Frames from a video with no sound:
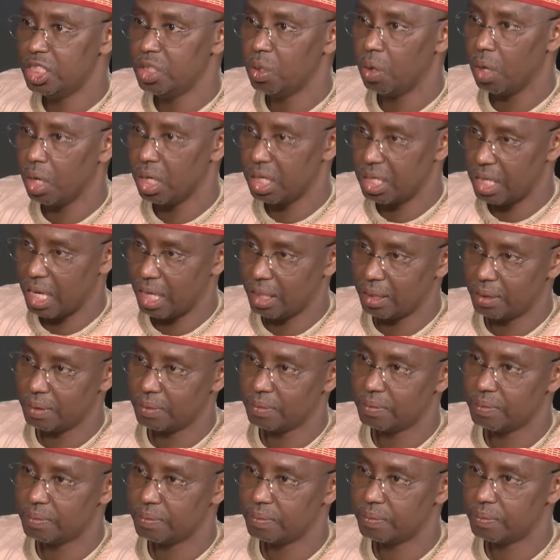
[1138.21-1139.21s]
holder.
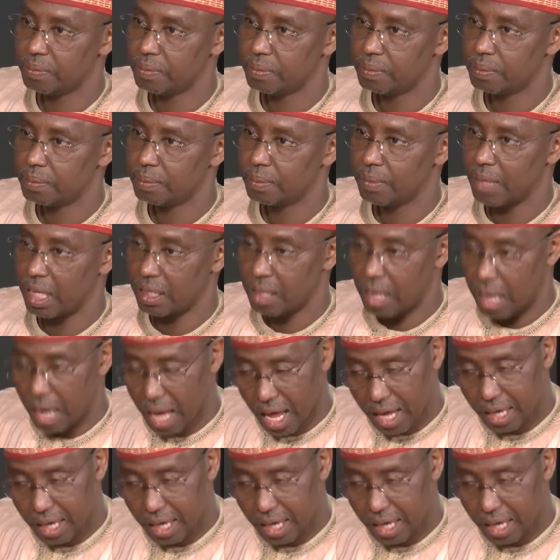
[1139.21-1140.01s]
And like